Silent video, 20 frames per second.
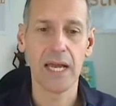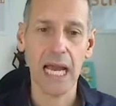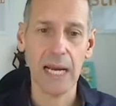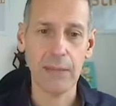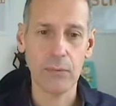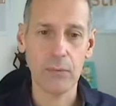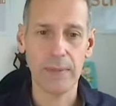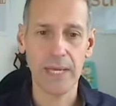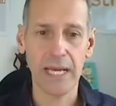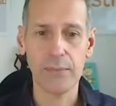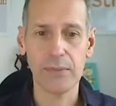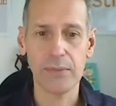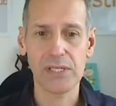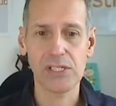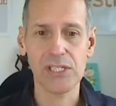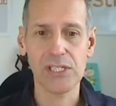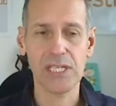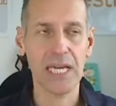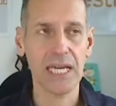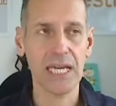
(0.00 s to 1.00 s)
And we'll be able to
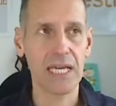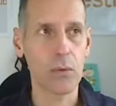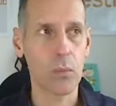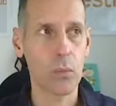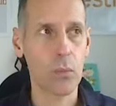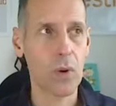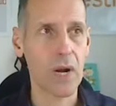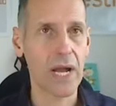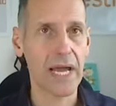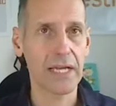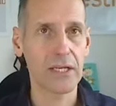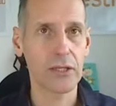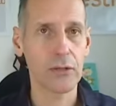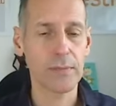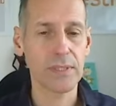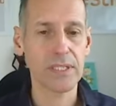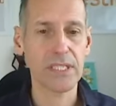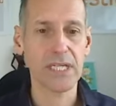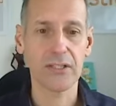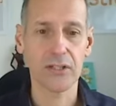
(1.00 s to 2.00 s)
see where you
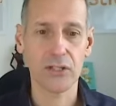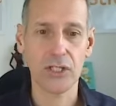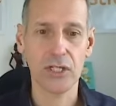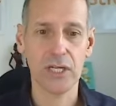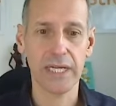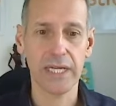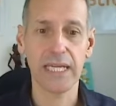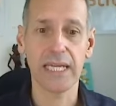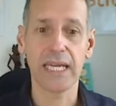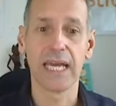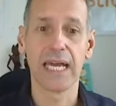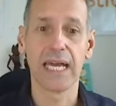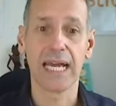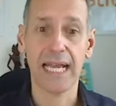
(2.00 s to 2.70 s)
potentially